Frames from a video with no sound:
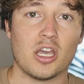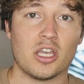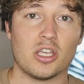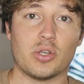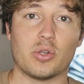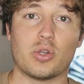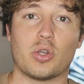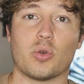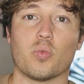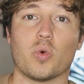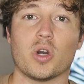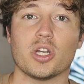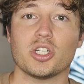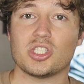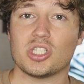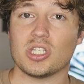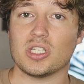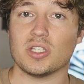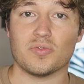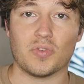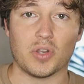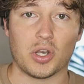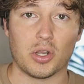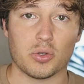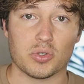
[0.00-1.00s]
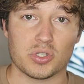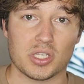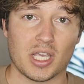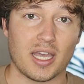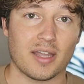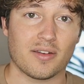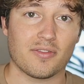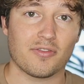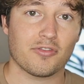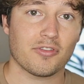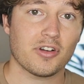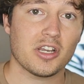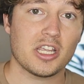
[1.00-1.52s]
you can watch these videos
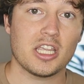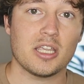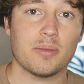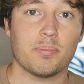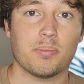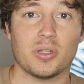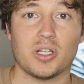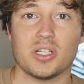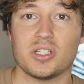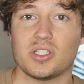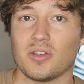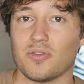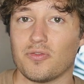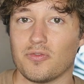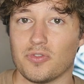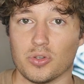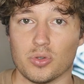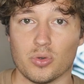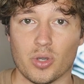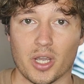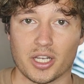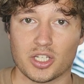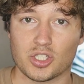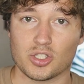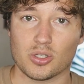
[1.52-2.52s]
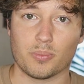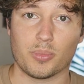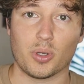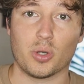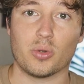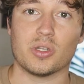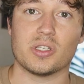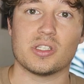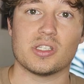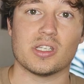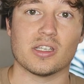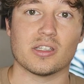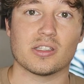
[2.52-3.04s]
ad free plus a few extra
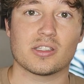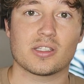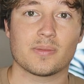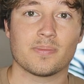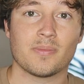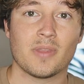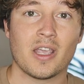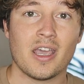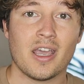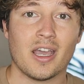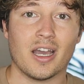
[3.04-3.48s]
bonuses.